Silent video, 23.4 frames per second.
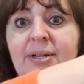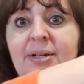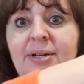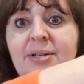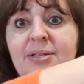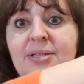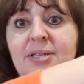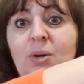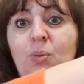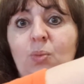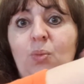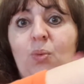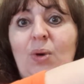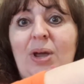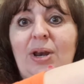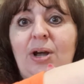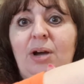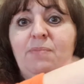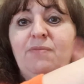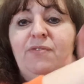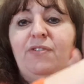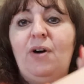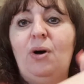So when
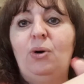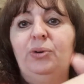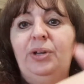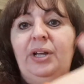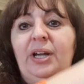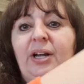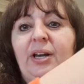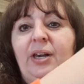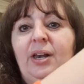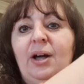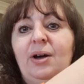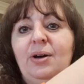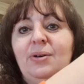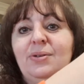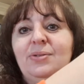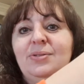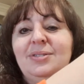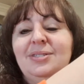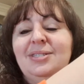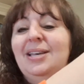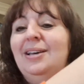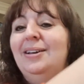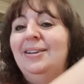I'm folding
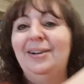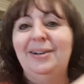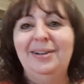clothes,